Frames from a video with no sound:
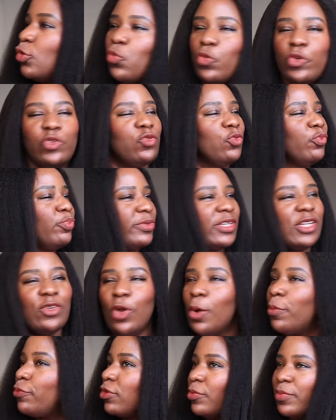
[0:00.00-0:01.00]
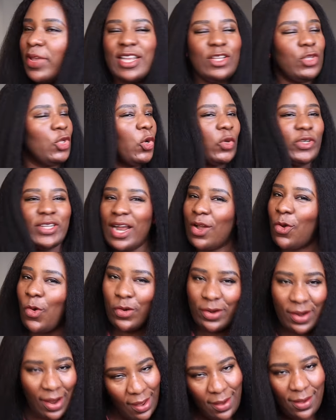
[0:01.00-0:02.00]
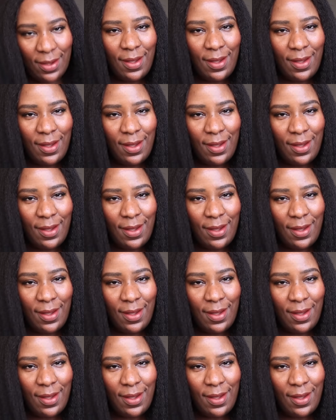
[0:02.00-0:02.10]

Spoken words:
wants to bring up from any other corner.